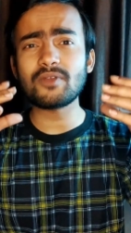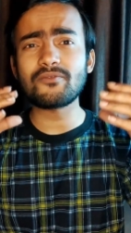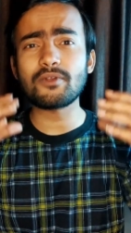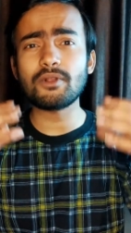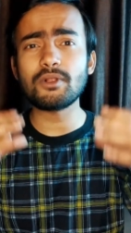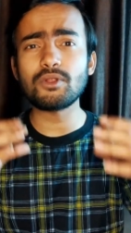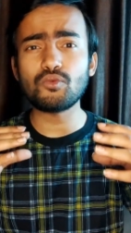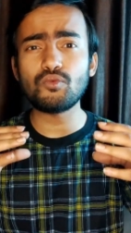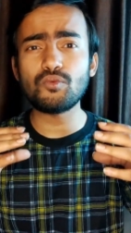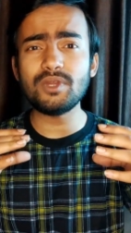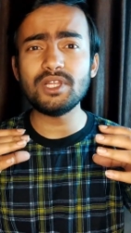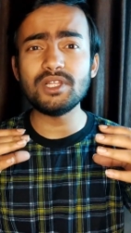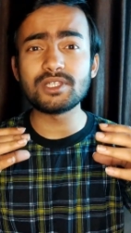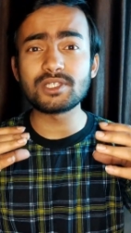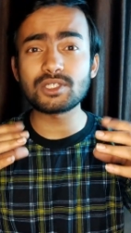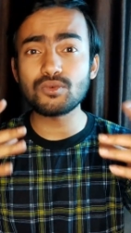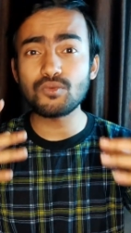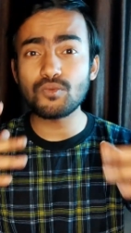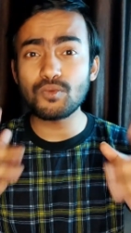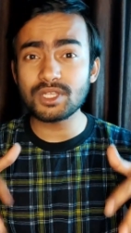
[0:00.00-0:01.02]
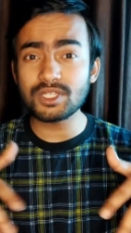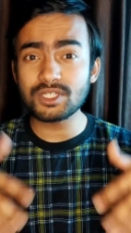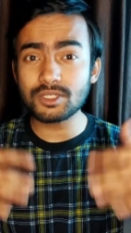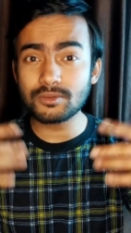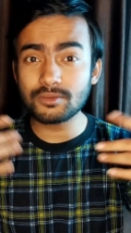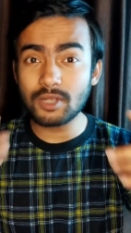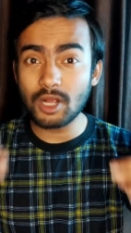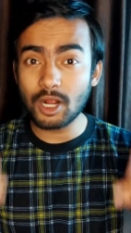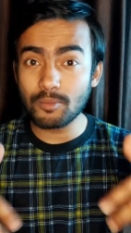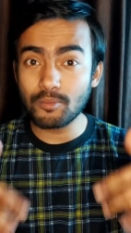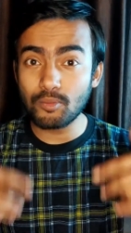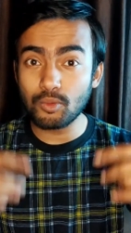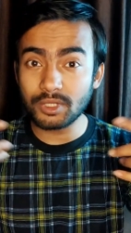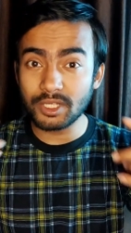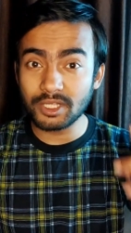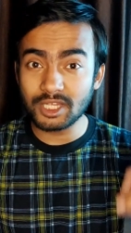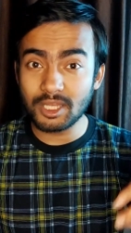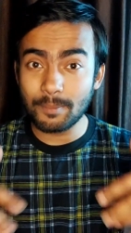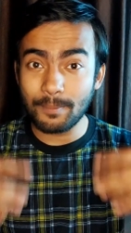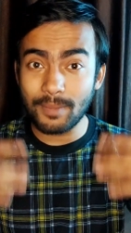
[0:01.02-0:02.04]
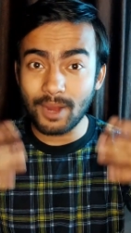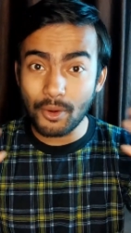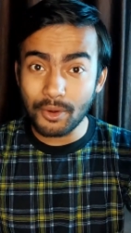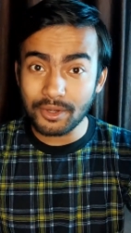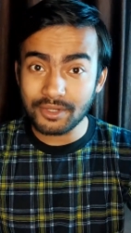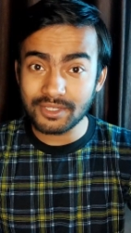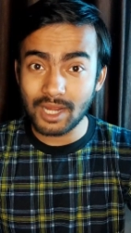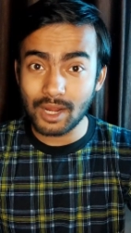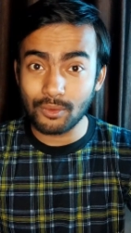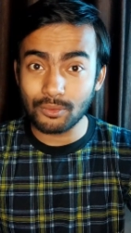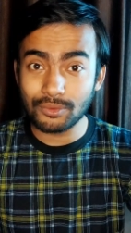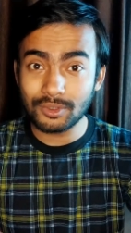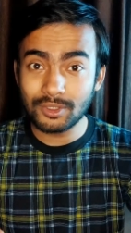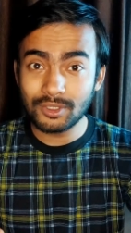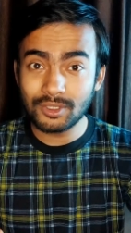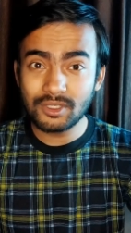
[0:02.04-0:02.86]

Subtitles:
front wheels which are putting the power down.